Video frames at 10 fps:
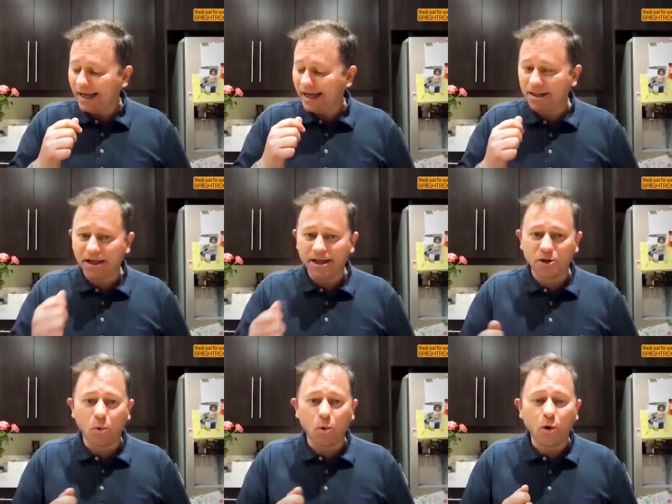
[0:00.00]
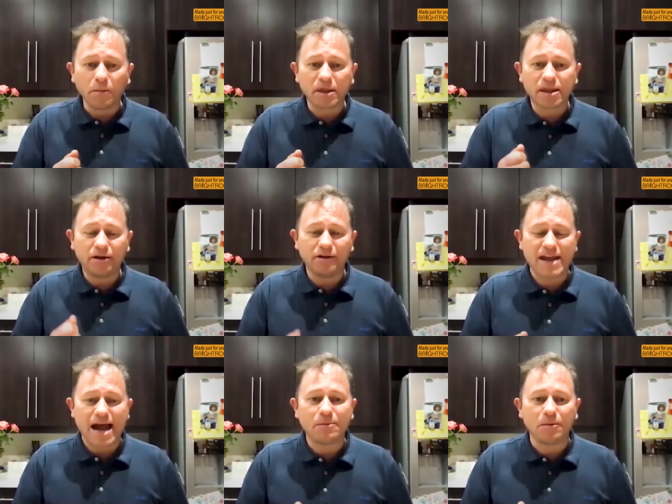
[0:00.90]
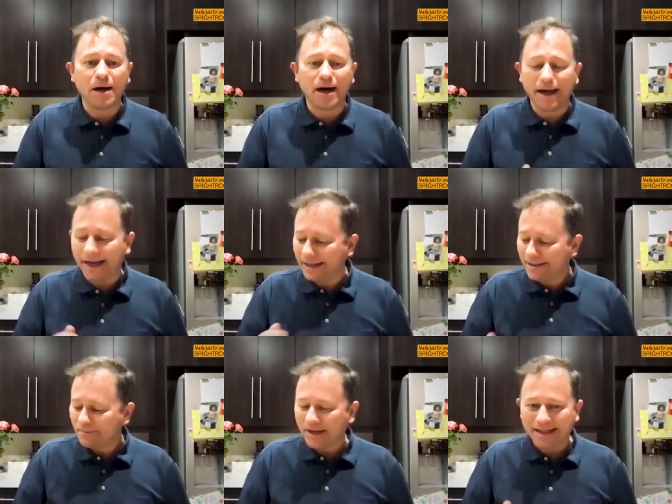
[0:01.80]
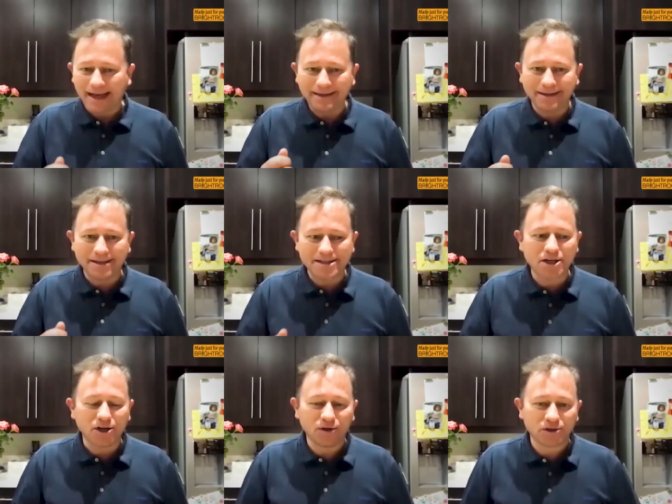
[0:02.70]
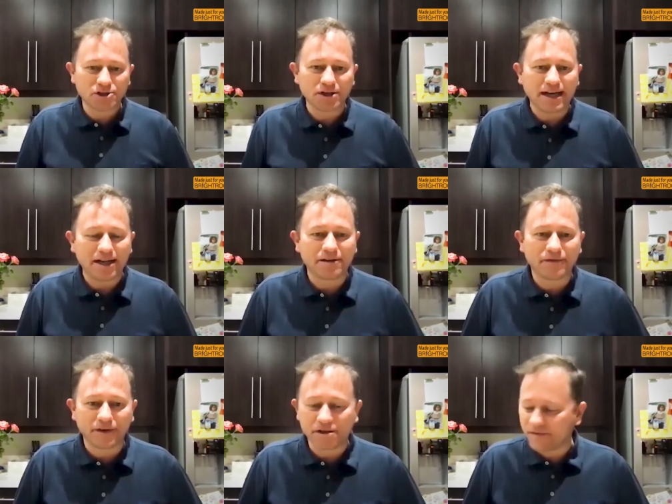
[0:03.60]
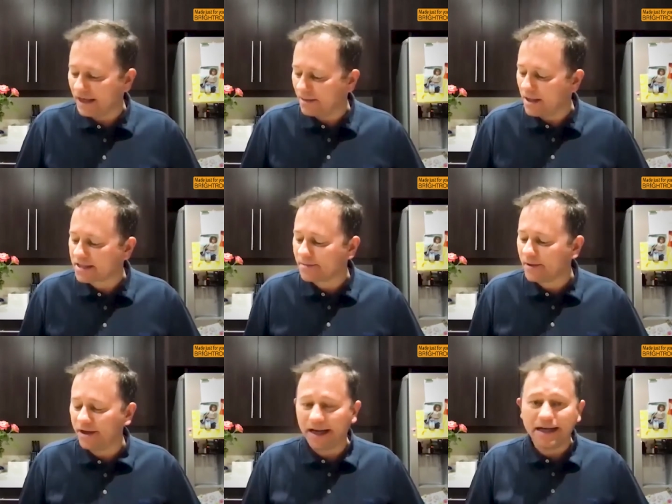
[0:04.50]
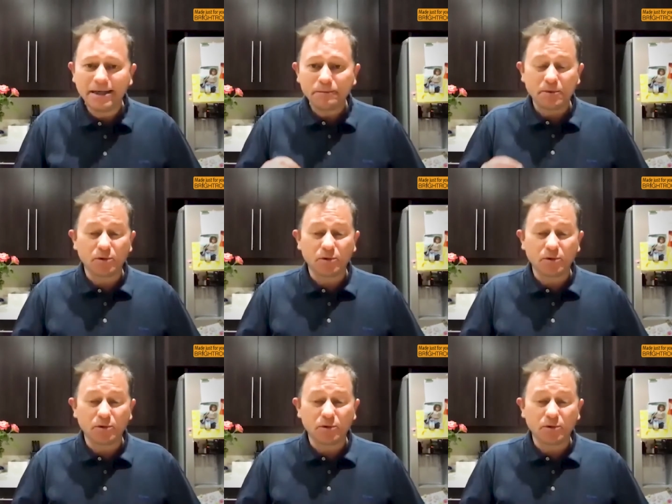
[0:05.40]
uh, the, the warmth of the apple pie and that nice cold straight out the fridge vanilla mascarpone but